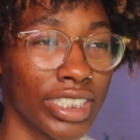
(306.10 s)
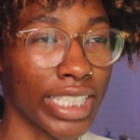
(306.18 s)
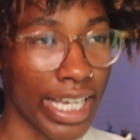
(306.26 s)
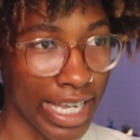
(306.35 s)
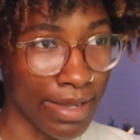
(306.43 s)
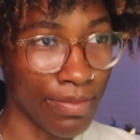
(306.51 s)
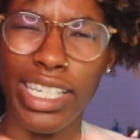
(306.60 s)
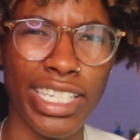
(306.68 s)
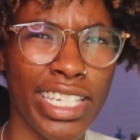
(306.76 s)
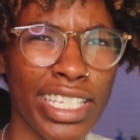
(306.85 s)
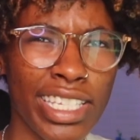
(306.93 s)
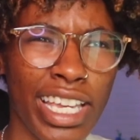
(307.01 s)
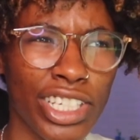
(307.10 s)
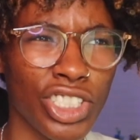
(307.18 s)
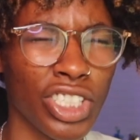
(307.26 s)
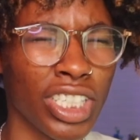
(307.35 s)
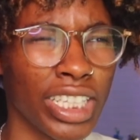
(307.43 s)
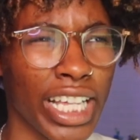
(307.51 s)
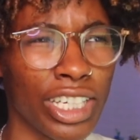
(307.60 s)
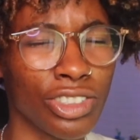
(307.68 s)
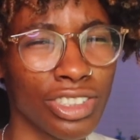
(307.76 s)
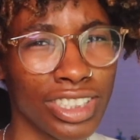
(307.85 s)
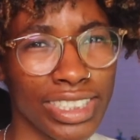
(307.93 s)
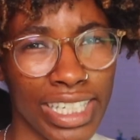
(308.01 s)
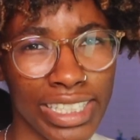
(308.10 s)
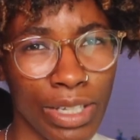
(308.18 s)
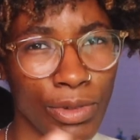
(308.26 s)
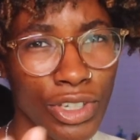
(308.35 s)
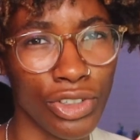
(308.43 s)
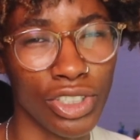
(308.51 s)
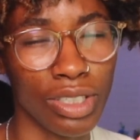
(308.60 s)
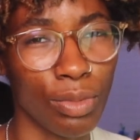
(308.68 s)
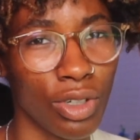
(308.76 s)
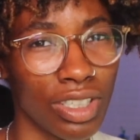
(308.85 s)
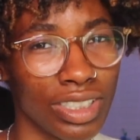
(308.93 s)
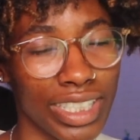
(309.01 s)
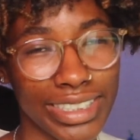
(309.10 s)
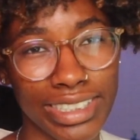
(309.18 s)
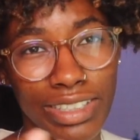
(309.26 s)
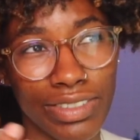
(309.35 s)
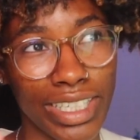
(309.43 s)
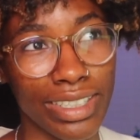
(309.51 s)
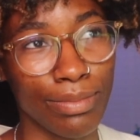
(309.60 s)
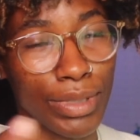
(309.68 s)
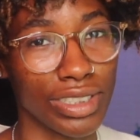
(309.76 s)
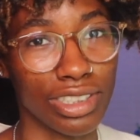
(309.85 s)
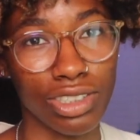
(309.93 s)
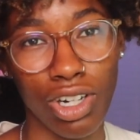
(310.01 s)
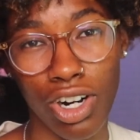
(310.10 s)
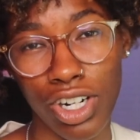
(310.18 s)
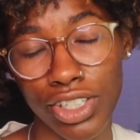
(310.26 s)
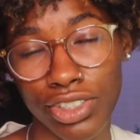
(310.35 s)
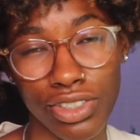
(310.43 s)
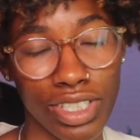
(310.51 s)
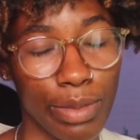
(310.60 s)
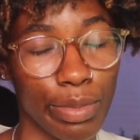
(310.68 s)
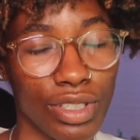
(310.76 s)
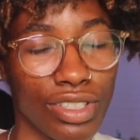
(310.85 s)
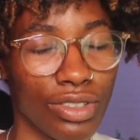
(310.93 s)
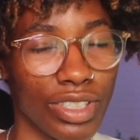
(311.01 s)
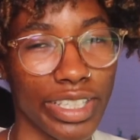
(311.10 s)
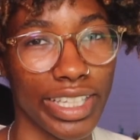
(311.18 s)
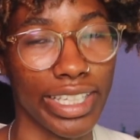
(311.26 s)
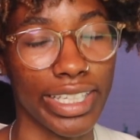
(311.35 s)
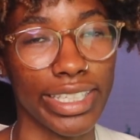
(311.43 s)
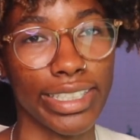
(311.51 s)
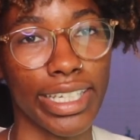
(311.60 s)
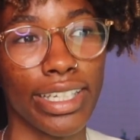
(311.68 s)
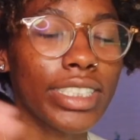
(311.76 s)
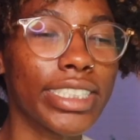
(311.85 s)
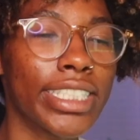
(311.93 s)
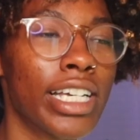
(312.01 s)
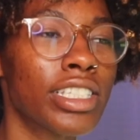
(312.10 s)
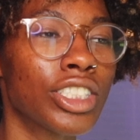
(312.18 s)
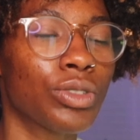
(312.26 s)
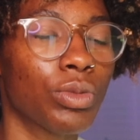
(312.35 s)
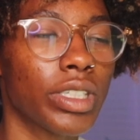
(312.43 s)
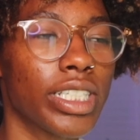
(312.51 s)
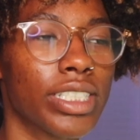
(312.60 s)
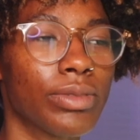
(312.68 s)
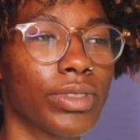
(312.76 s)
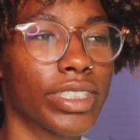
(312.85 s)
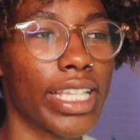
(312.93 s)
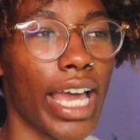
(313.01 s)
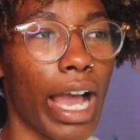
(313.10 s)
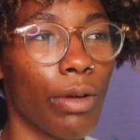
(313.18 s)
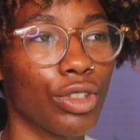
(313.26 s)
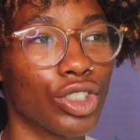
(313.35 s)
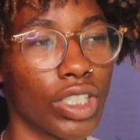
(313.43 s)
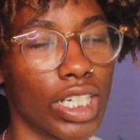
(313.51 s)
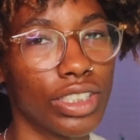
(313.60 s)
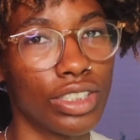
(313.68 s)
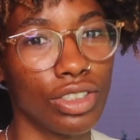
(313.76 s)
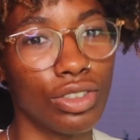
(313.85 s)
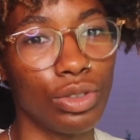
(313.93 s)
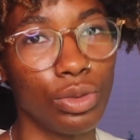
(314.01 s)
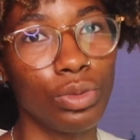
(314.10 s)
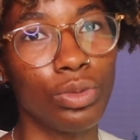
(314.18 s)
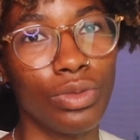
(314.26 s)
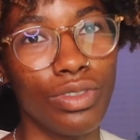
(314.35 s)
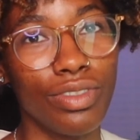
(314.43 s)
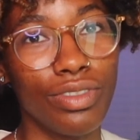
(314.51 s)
and type, and any extra collateral design that we agreed upon, like stuff like business cards or templates or anything like that. The challenge was that I was trying to do